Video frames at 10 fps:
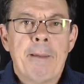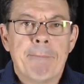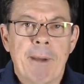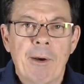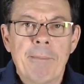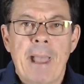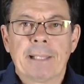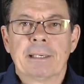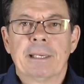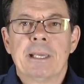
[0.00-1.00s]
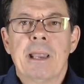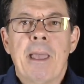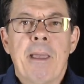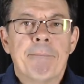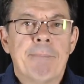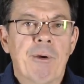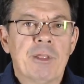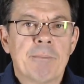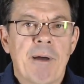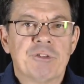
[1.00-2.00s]
Mary Magdalene, Mary
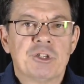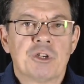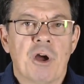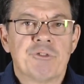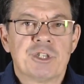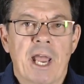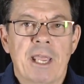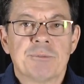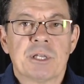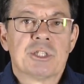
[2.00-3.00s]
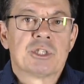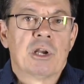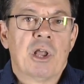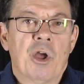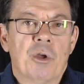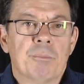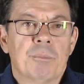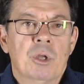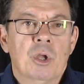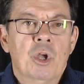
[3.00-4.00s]
the mother of James, and Salome.
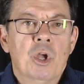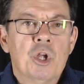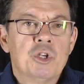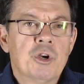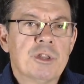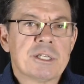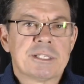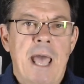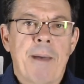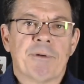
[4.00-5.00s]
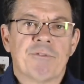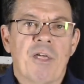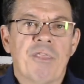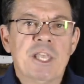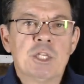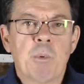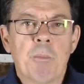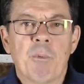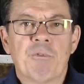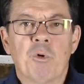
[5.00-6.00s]
Due to the Sabbath, these
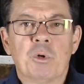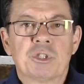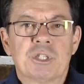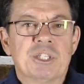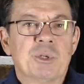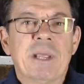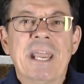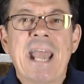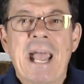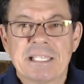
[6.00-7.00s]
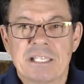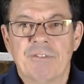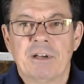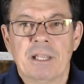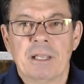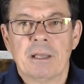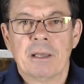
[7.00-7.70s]
women were forced into inactivity.